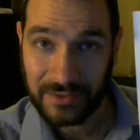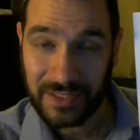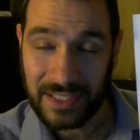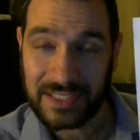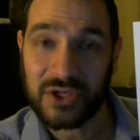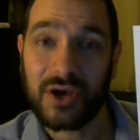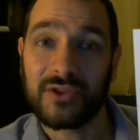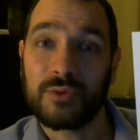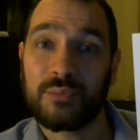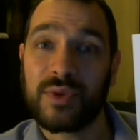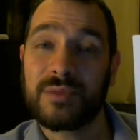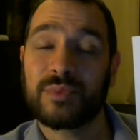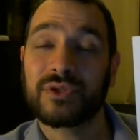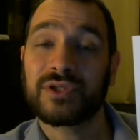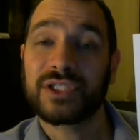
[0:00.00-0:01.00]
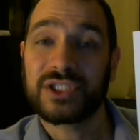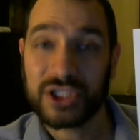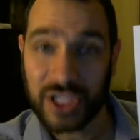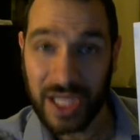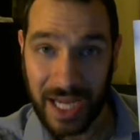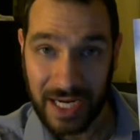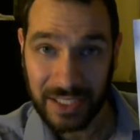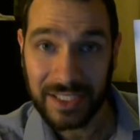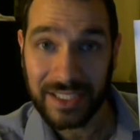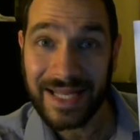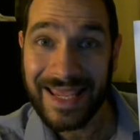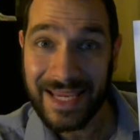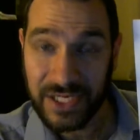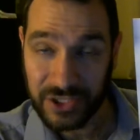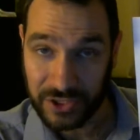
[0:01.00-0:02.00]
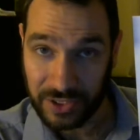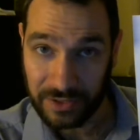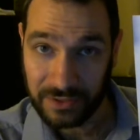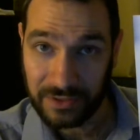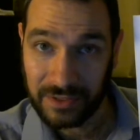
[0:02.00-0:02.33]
that's all the people in China and Asia,